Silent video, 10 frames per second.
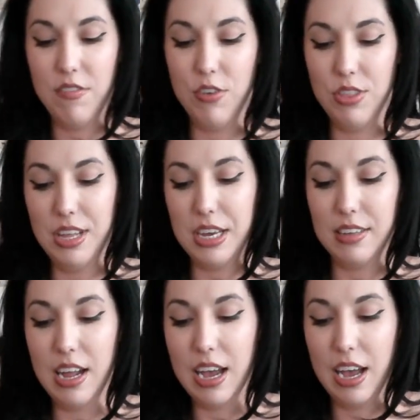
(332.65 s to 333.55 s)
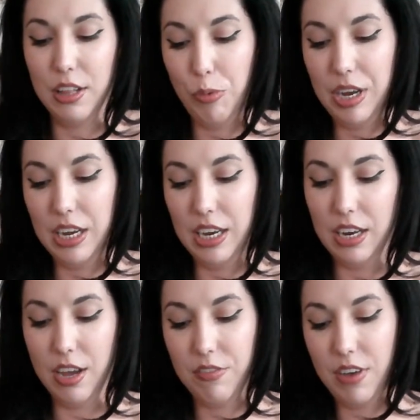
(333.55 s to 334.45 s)
if you think it's not Halloweeny
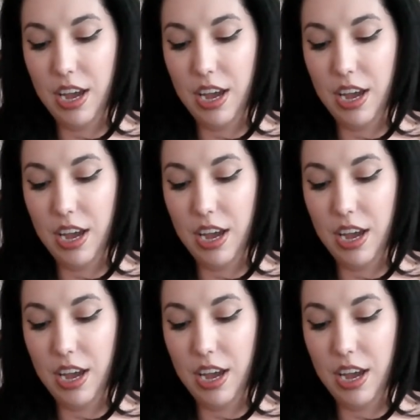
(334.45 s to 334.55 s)
enough.